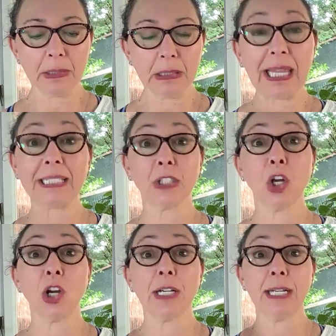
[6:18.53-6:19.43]
less
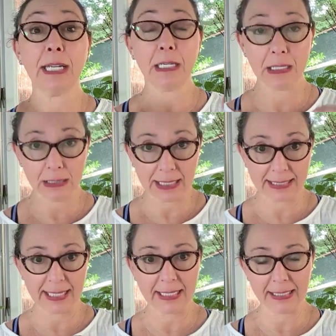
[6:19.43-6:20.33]
guarding,
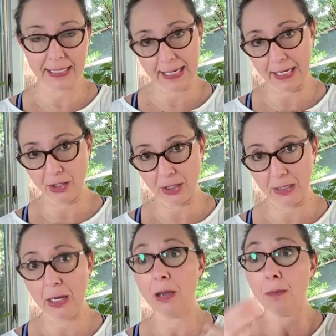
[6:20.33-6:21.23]
less
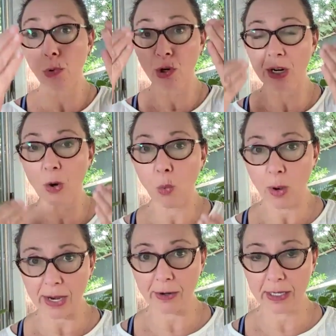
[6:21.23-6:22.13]
hesitation, more
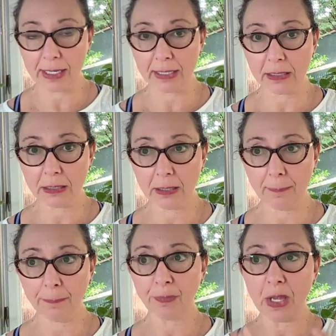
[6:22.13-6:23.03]
awareness
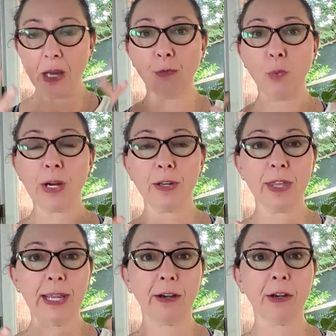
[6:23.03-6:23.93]
of where
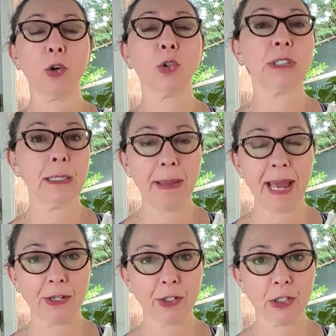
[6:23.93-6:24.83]
their holding
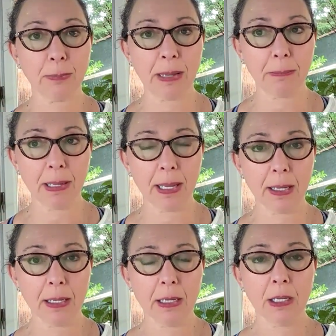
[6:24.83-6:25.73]
patterns might be.